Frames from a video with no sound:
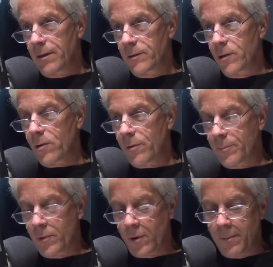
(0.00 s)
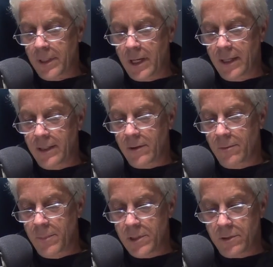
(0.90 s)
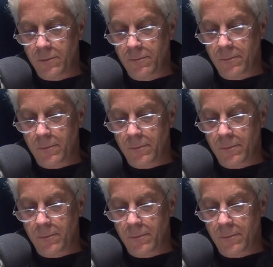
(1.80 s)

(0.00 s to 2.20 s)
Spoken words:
Northrop Grumman, and the other missile